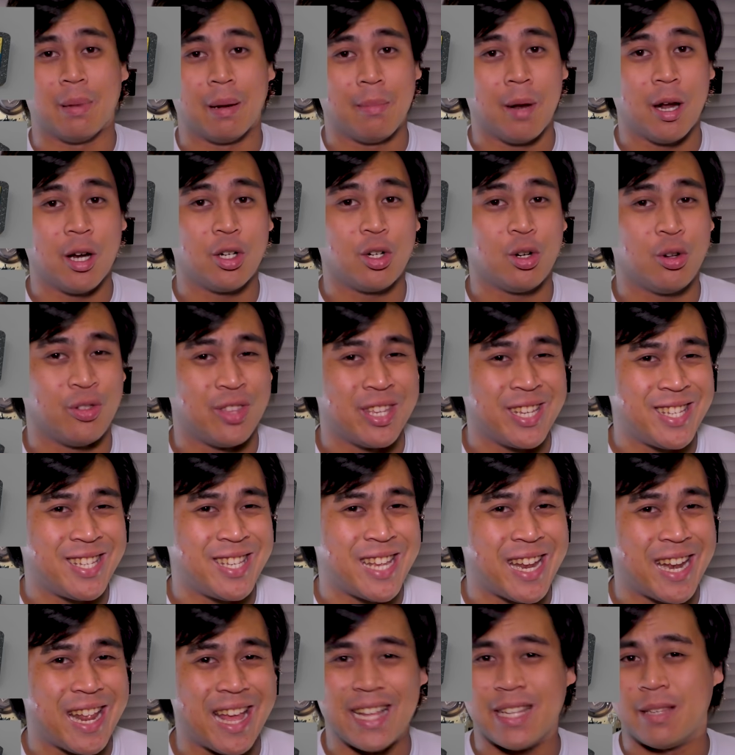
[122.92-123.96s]
but I'm not sure this
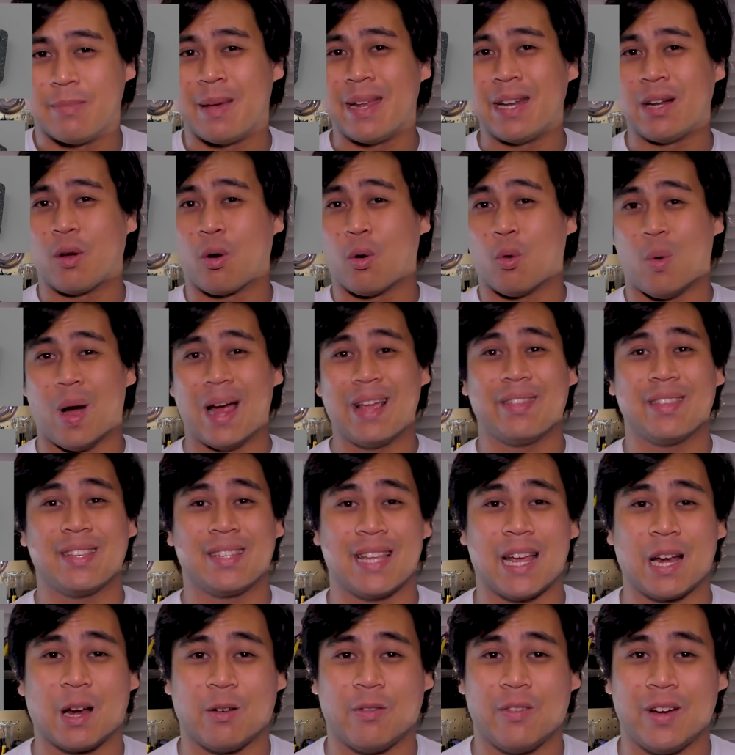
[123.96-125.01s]
set has made quite the
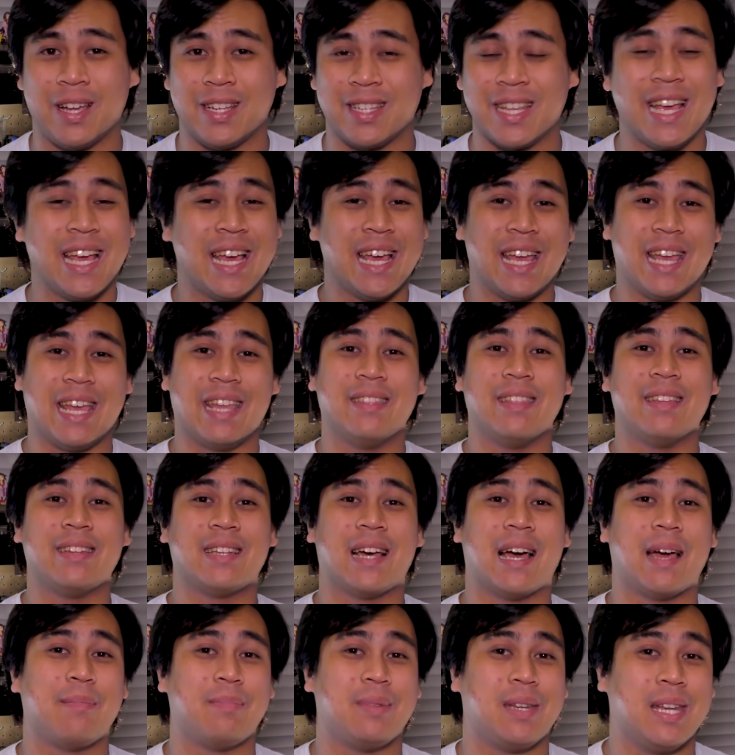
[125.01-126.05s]
sacrifice in the
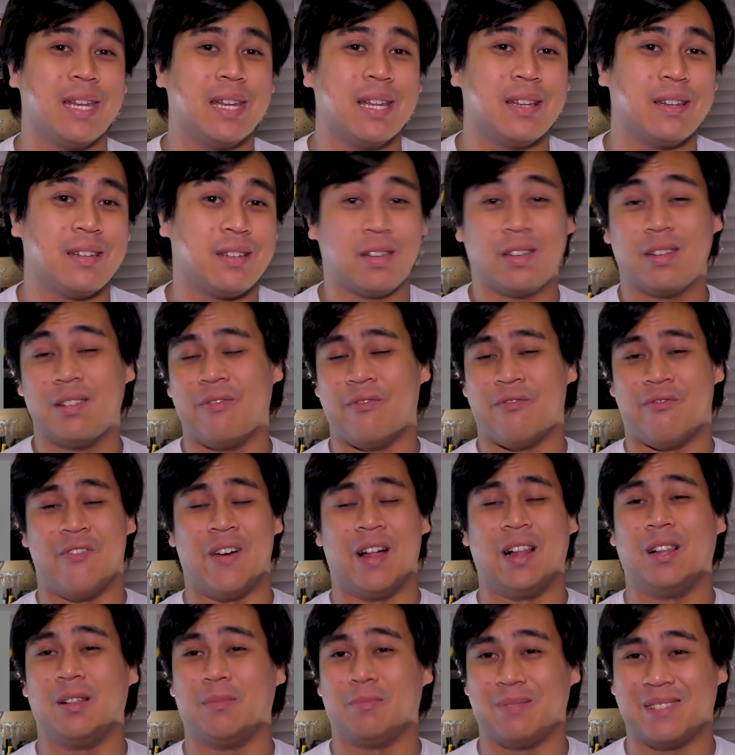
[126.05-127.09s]
time needed to
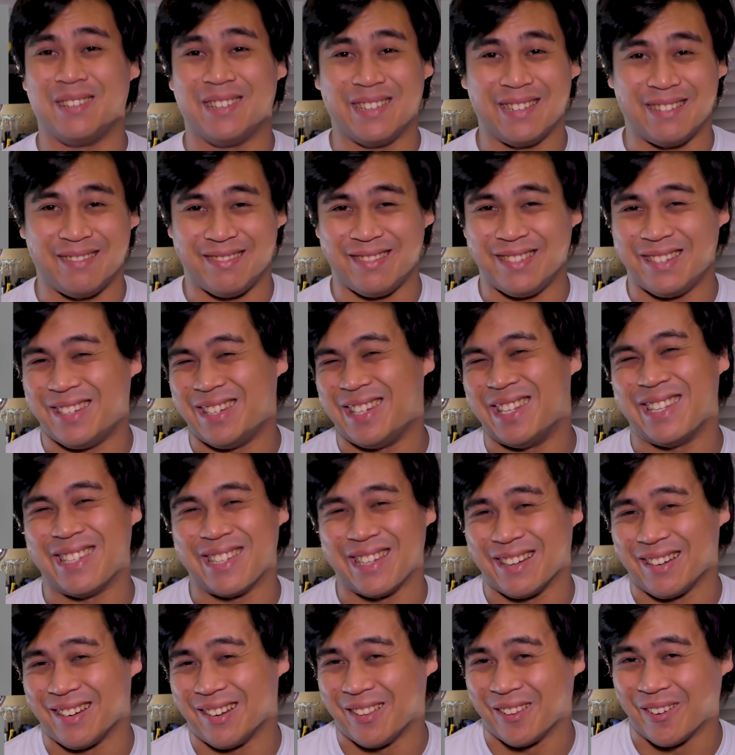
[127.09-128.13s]
develop a
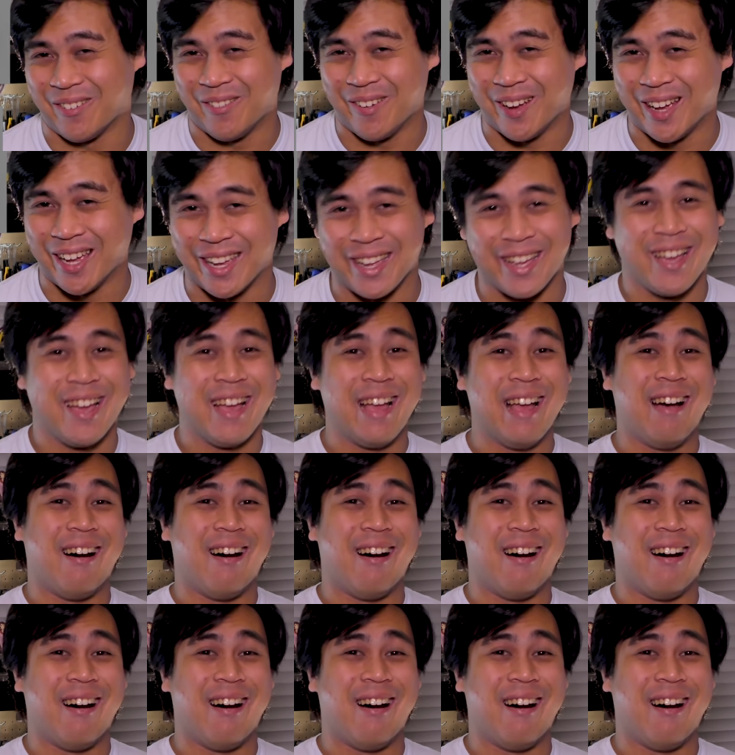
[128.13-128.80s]
decent colorway.